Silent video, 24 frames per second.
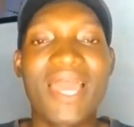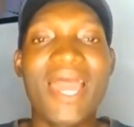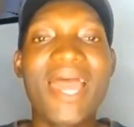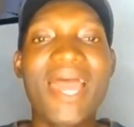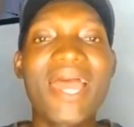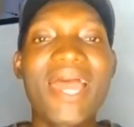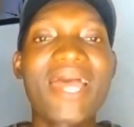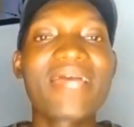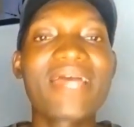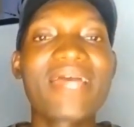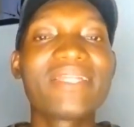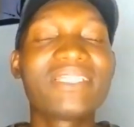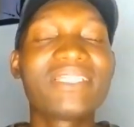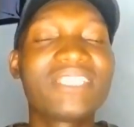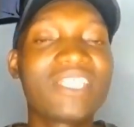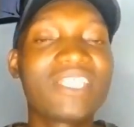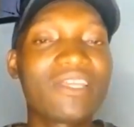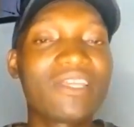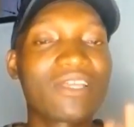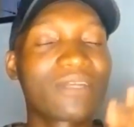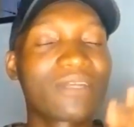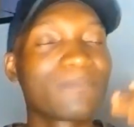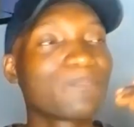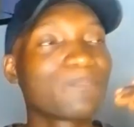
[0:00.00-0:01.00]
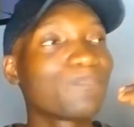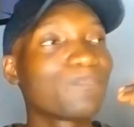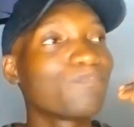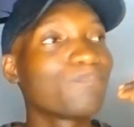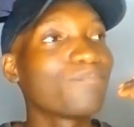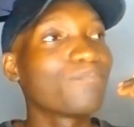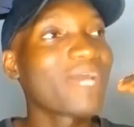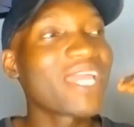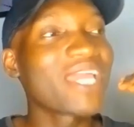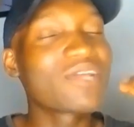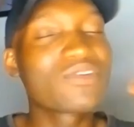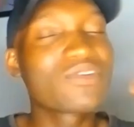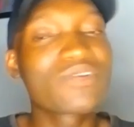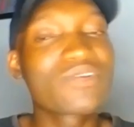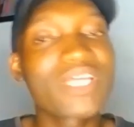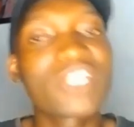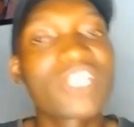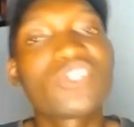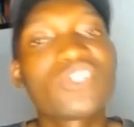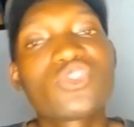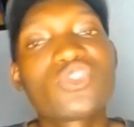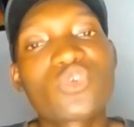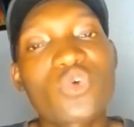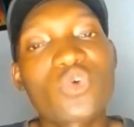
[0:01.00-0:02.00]
and they
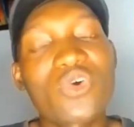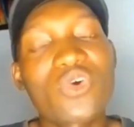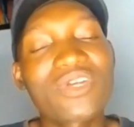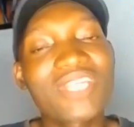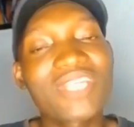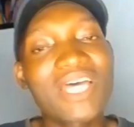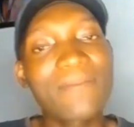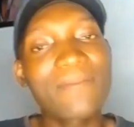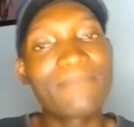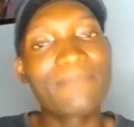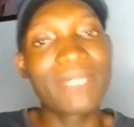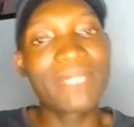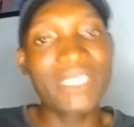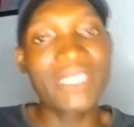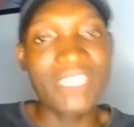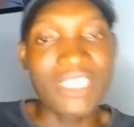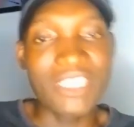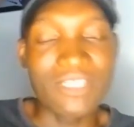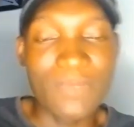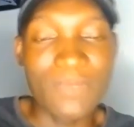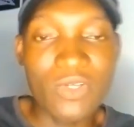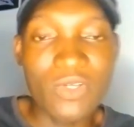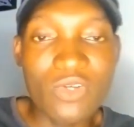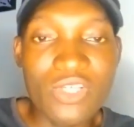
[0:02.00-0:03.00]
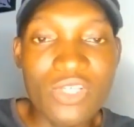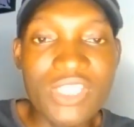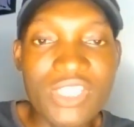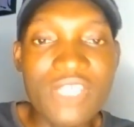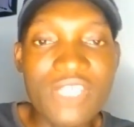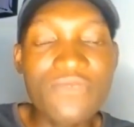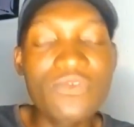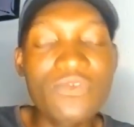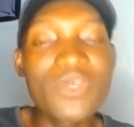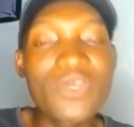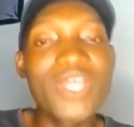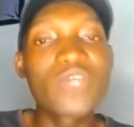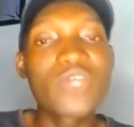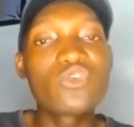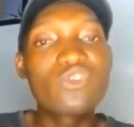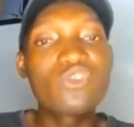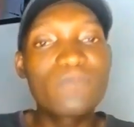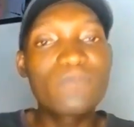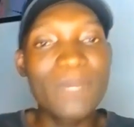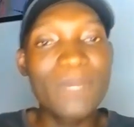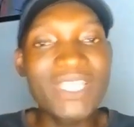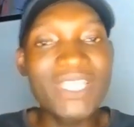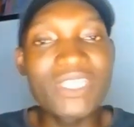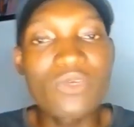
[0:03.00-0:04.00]
migrate to other places. Because if you are a
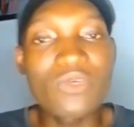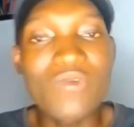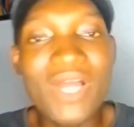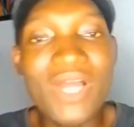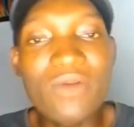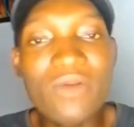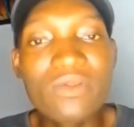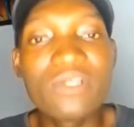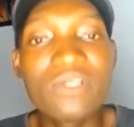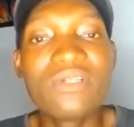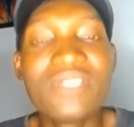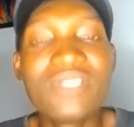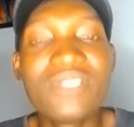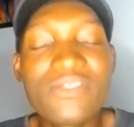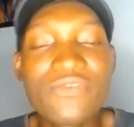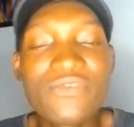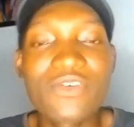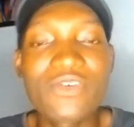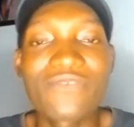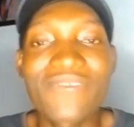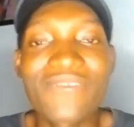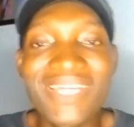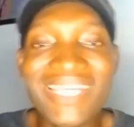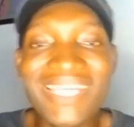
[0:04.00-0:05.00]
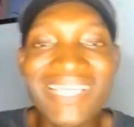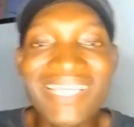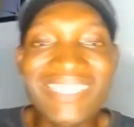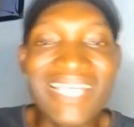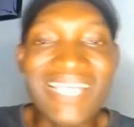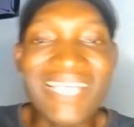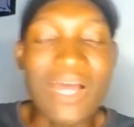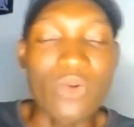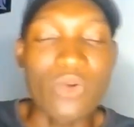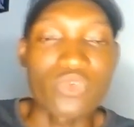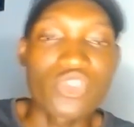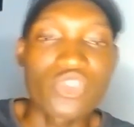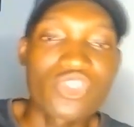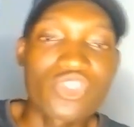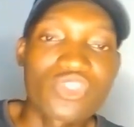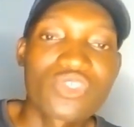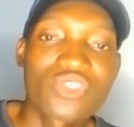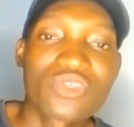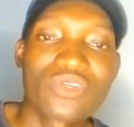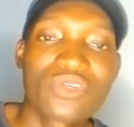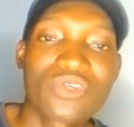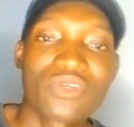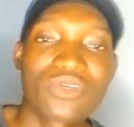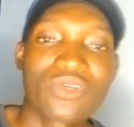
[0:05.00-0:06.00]
good person, why will you leave your father's
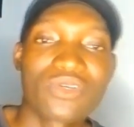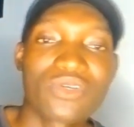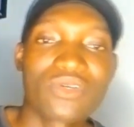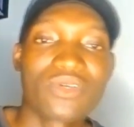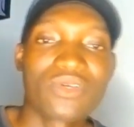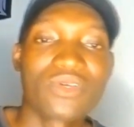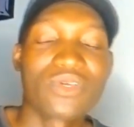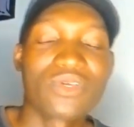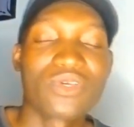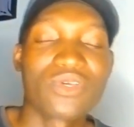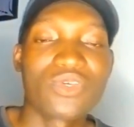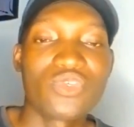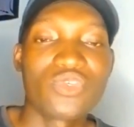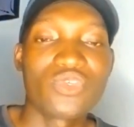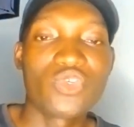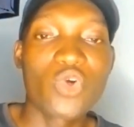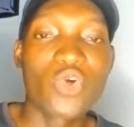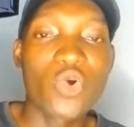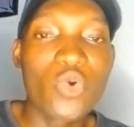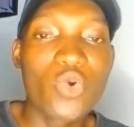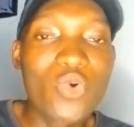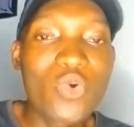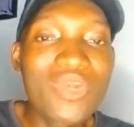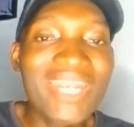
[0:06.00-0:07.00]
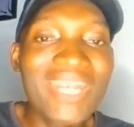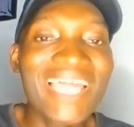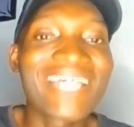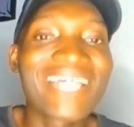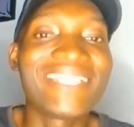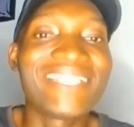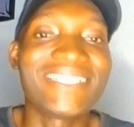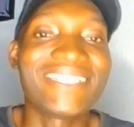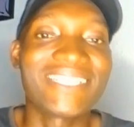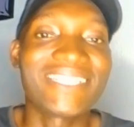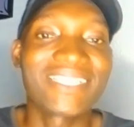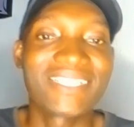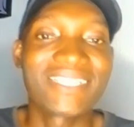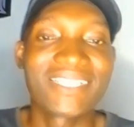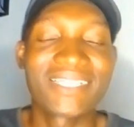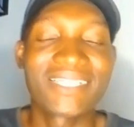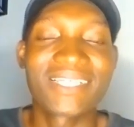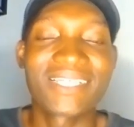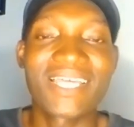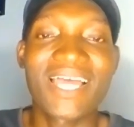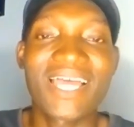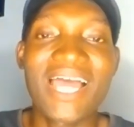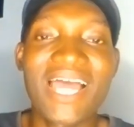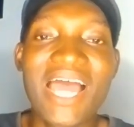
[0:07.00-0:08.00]
house, your own land,
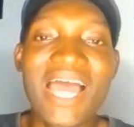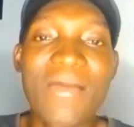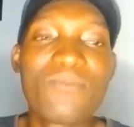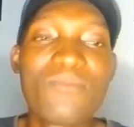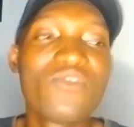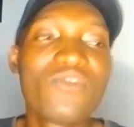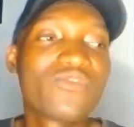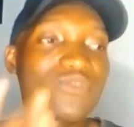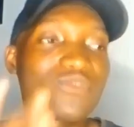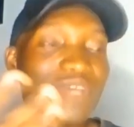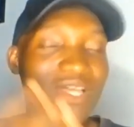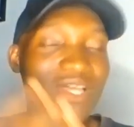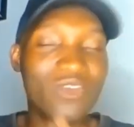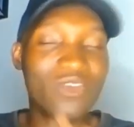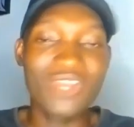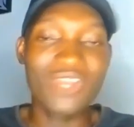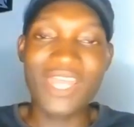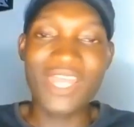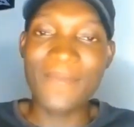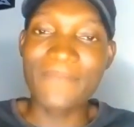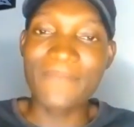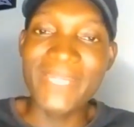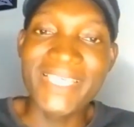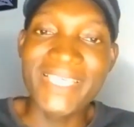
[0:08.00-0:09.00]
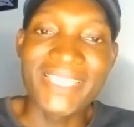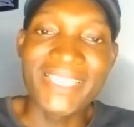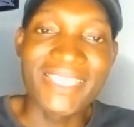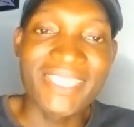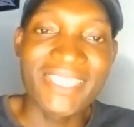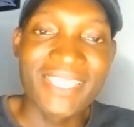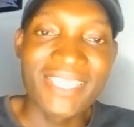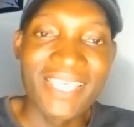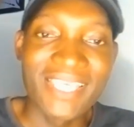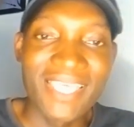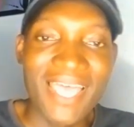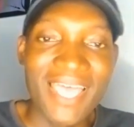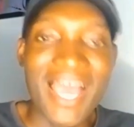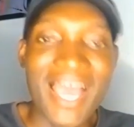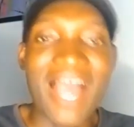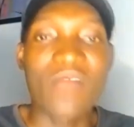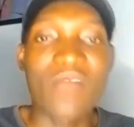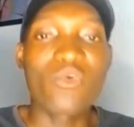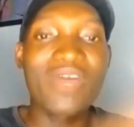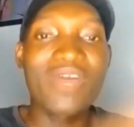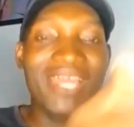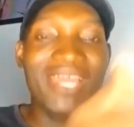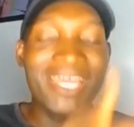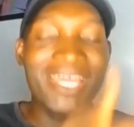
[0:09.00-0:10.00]
and move to another place,
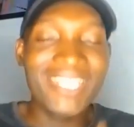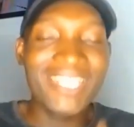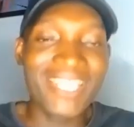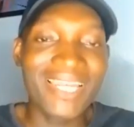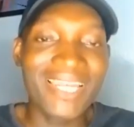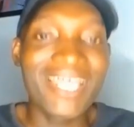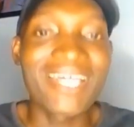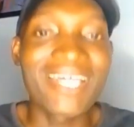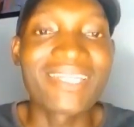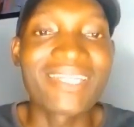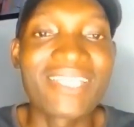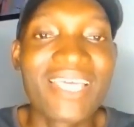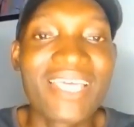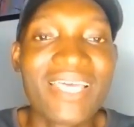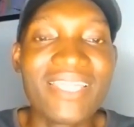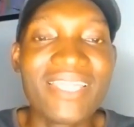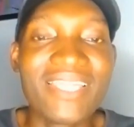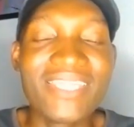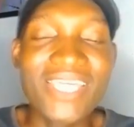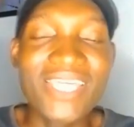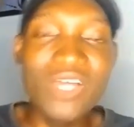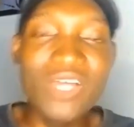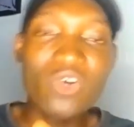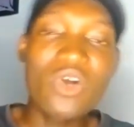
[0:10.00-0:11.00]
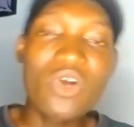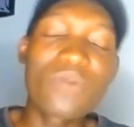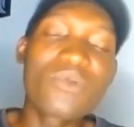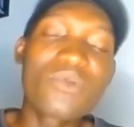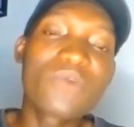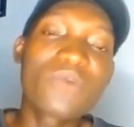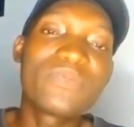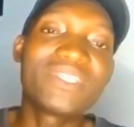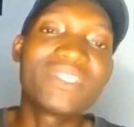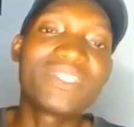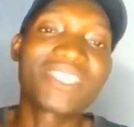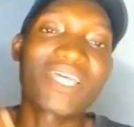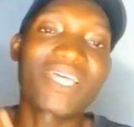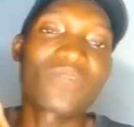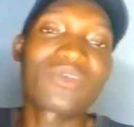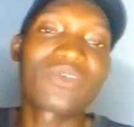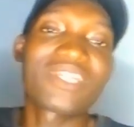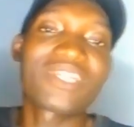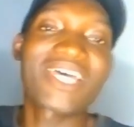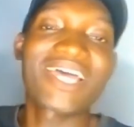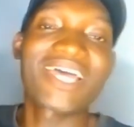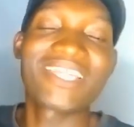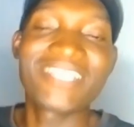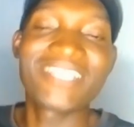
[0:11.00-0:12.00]
acquire the land, then come up with
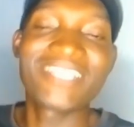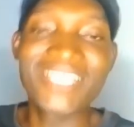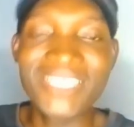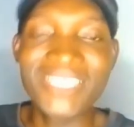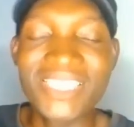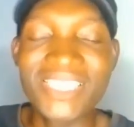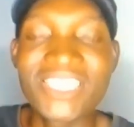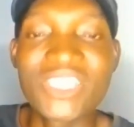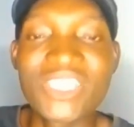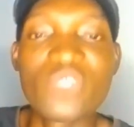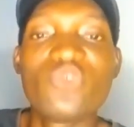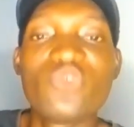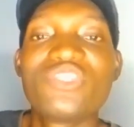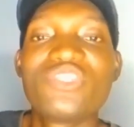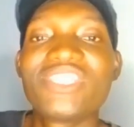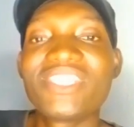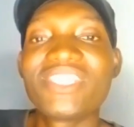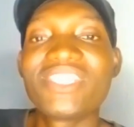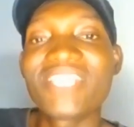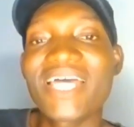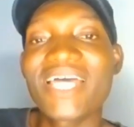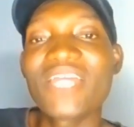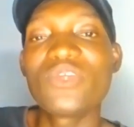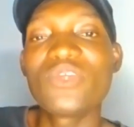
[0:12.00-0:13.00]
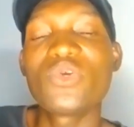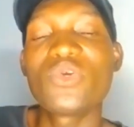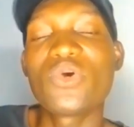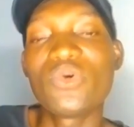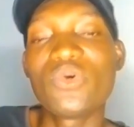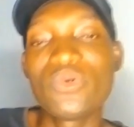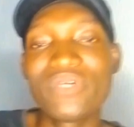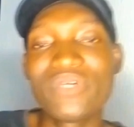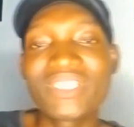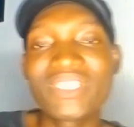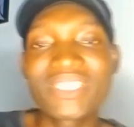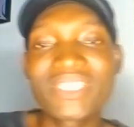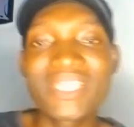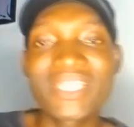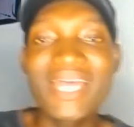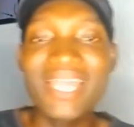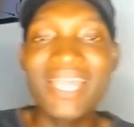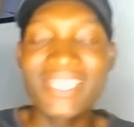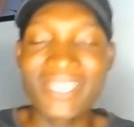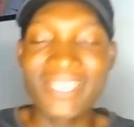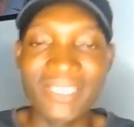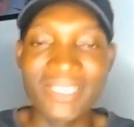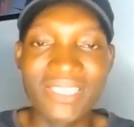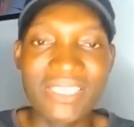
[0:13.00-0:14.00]
another identity? You deny your original
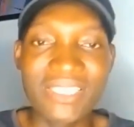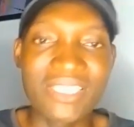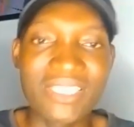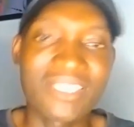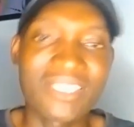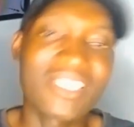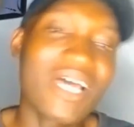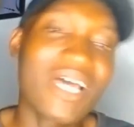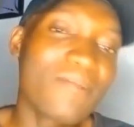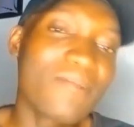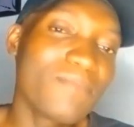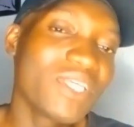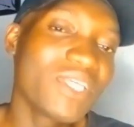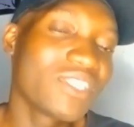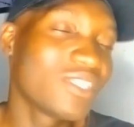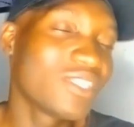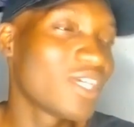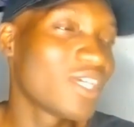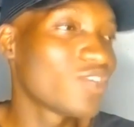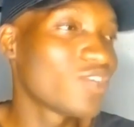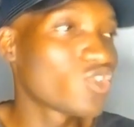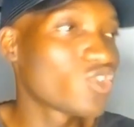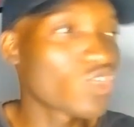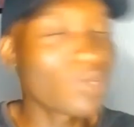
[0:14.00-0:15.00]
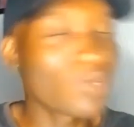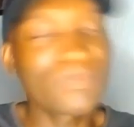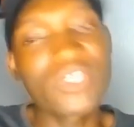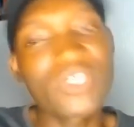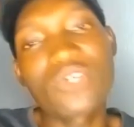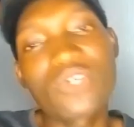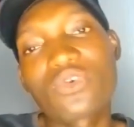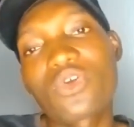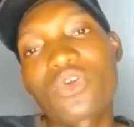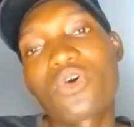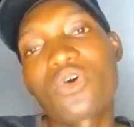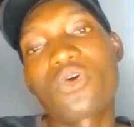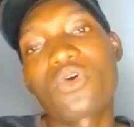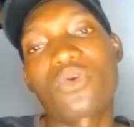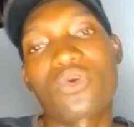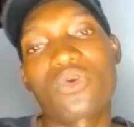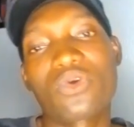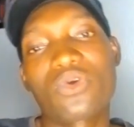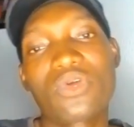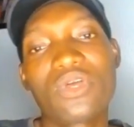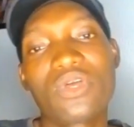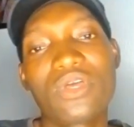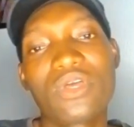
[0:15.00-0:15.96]
identity. That means there is something wrong.